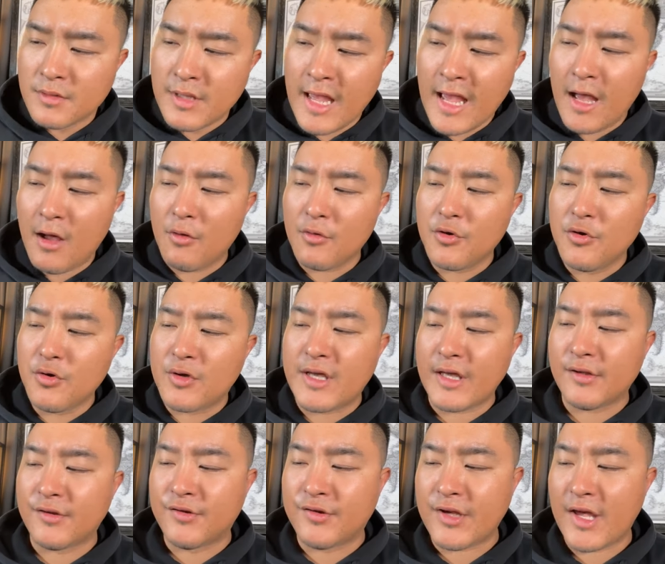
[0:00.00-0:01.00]
Now, you
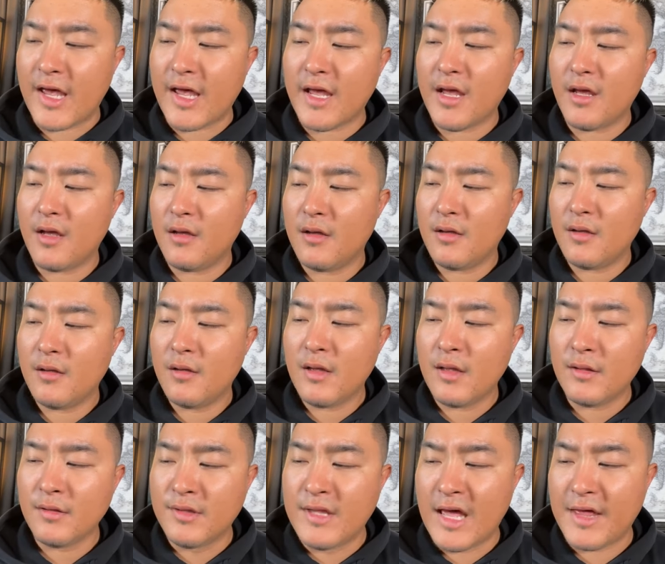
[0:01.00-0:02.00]
can say,
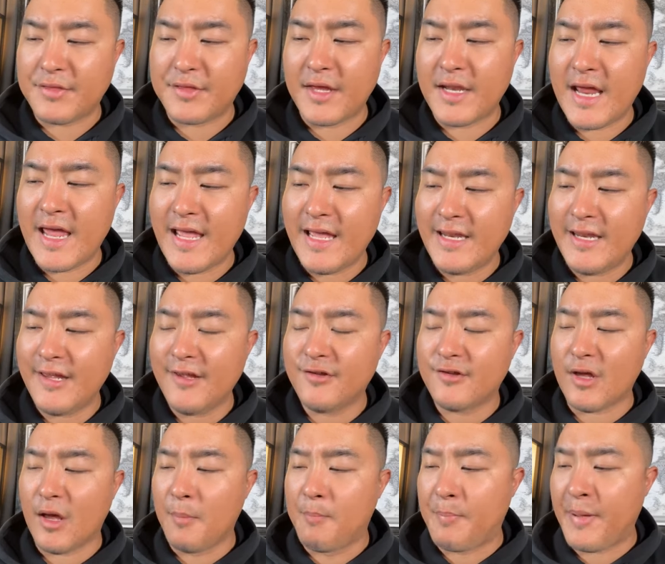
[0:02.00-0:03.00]
death in
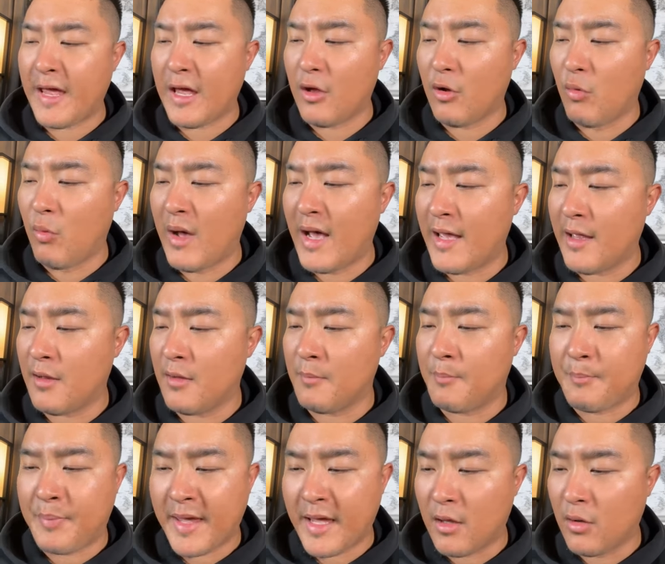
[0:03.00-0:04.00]
Hades, a pale
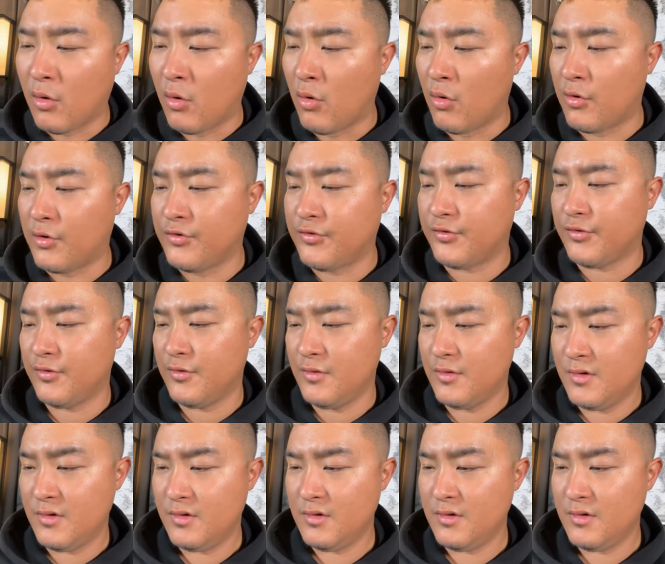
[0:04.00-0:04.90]
horse,